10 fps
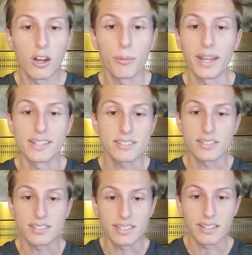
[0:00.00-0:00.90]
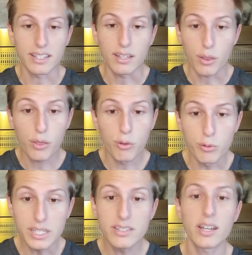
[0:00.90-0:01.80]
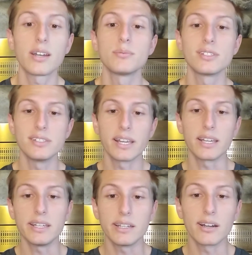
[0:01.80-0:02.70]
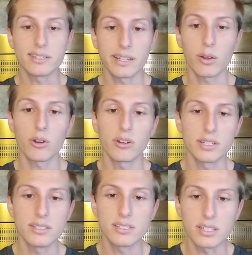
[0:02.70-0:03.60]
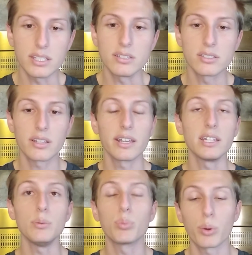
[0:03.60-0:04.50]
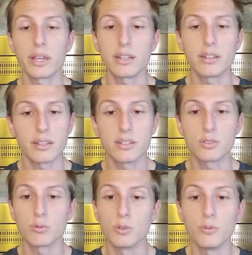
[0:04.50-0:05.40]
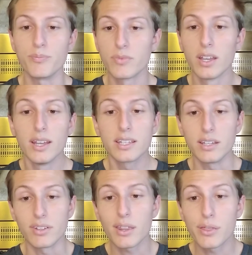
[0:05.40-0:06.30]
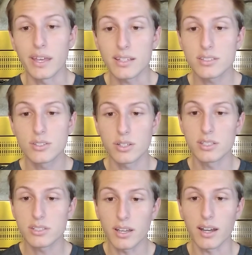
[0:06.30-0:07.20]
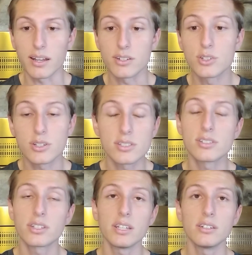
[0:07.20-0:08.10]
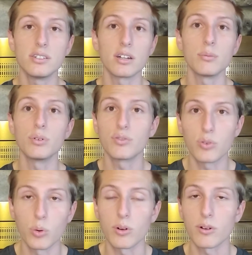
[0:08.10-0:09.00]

And it says that 3 times a day he got down on his knees and he prayed in his room, giving thanks to his God, just as he had done before.